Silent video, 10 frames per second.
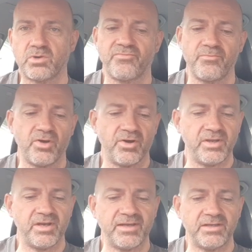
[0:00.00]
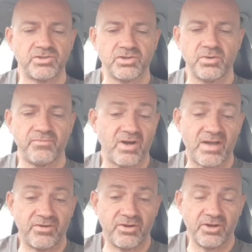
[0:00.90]
as well from 1982. If
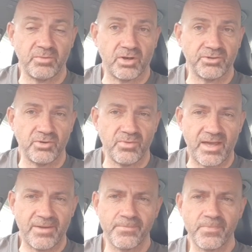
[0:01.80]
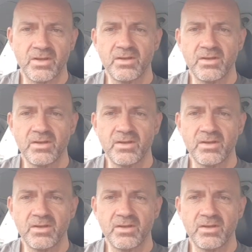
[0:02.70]
I haven't heard them, I'll do that.